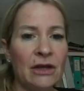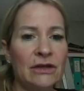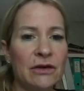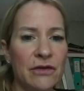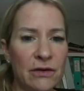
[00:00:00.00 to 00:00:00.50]

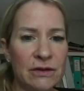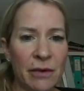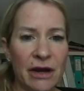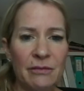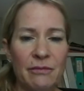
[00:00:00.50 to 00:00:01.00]
So those
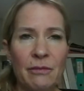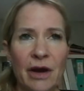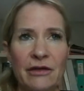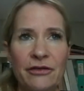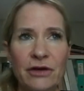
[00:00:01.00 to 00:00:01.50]
are
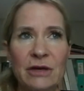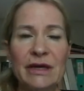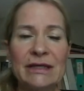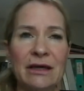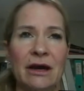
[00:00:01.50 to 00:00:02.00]
my three
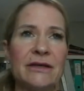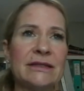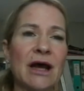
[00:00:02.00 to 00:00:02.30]
big silos.